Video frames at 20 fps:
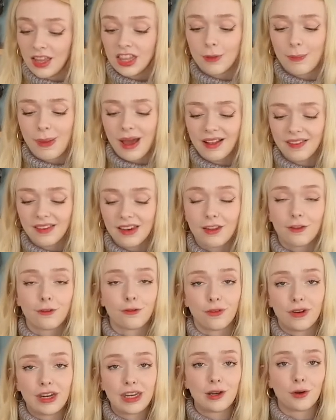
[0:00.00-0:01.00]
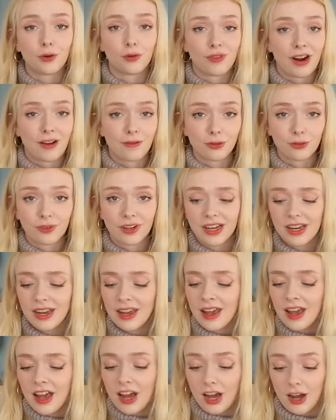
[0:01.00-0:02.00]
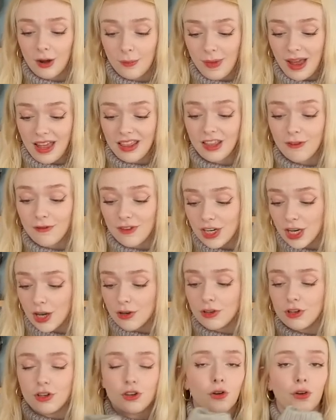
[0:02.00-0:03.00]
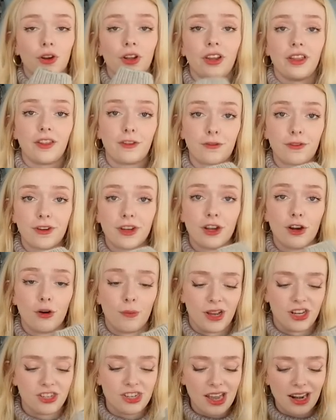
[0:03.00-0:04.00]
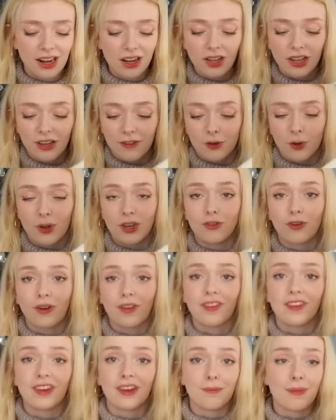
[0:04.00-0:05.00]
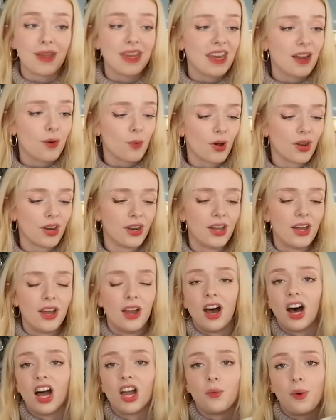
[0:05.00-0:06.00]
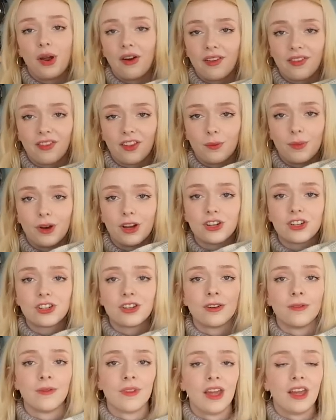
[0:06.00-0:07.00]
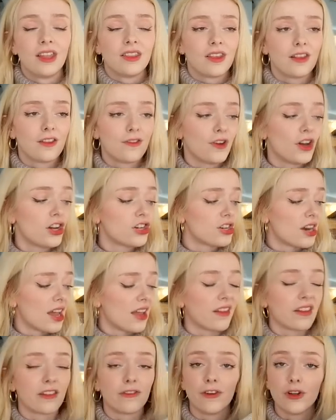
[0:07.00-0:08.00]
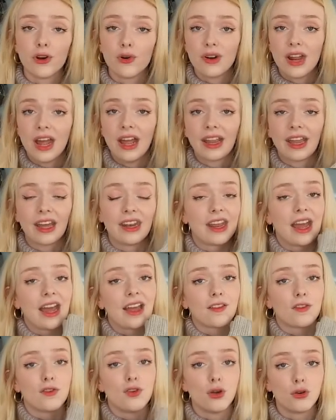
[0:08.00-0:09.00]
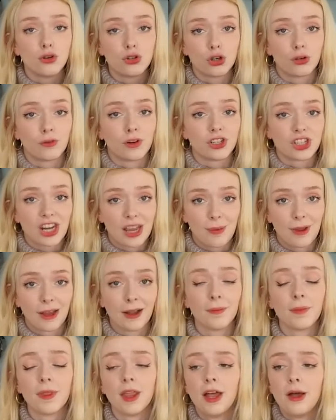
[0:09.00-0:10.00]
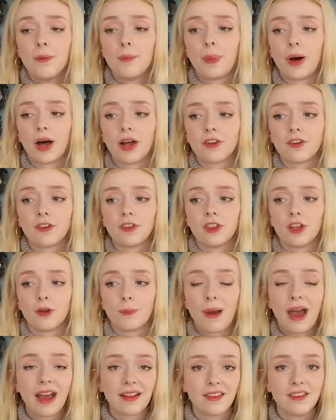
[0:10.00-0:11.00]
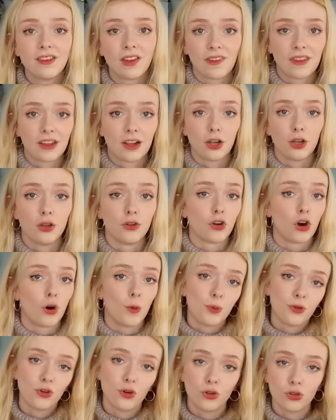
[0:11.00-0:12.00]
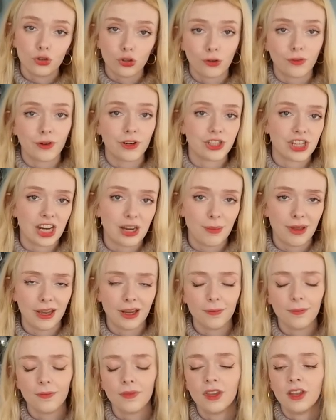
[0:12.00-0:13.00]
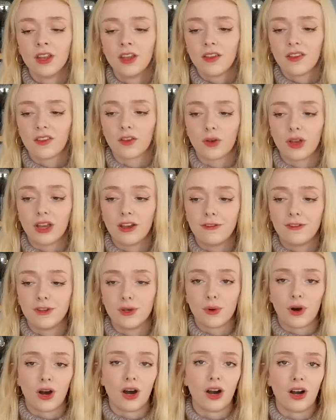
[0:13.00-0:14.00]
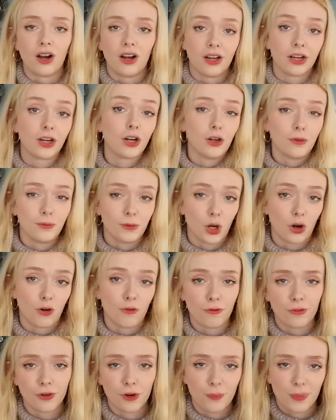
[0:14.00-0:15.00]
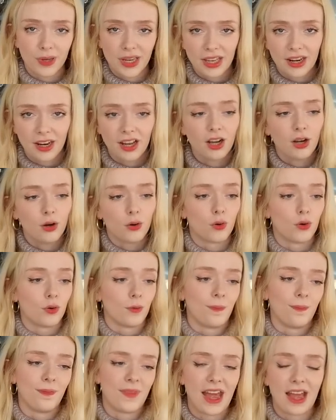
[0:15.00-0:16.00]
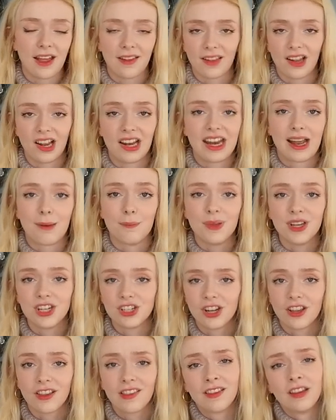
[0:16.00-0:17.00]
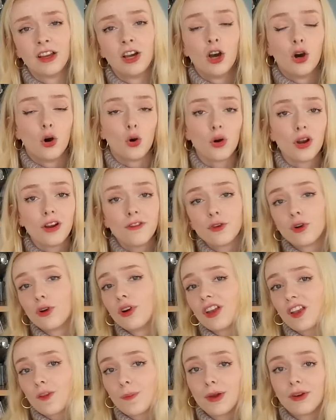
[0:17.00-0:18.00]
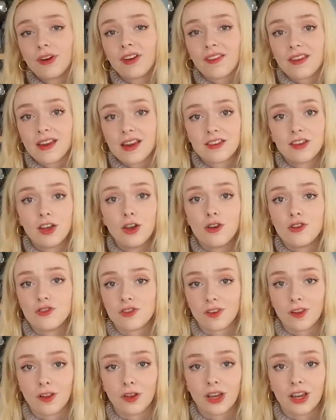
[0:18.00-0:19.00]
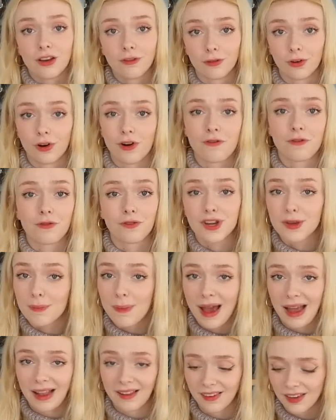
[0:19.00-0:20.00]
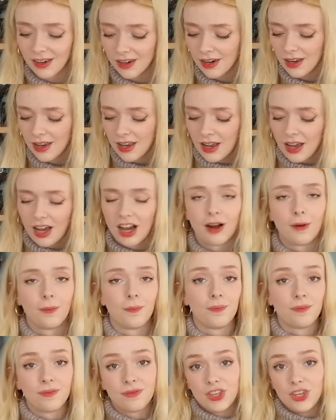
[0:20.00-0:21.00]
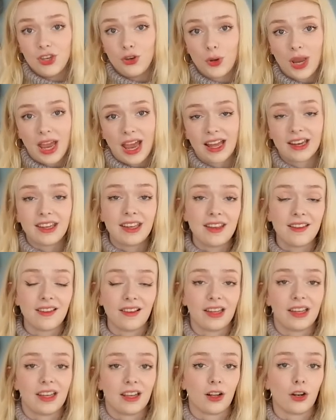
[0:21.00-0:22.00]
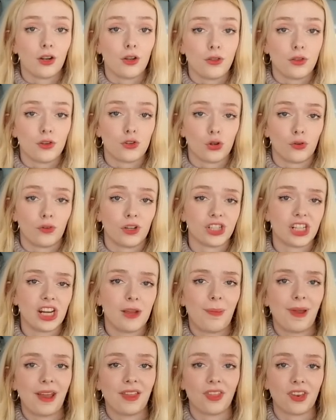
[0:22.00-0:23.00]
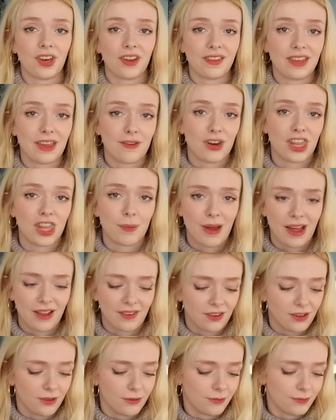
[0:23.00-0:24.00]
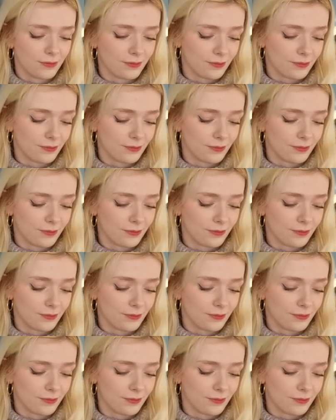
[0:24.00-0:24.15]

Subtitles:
The pattern is free on Ravelry, and the video tutorial is free on my channel if you're interested in making one. I wear it so much. This version has the funnel neck and it has no short row shaping, but the pattern does include optional short row shaping. So if you are a confident beginner or slightly ambitious, or if you're an experienced knitter who's just looking for a free pattern, you can easily include the short row shaping that is given in the pattern.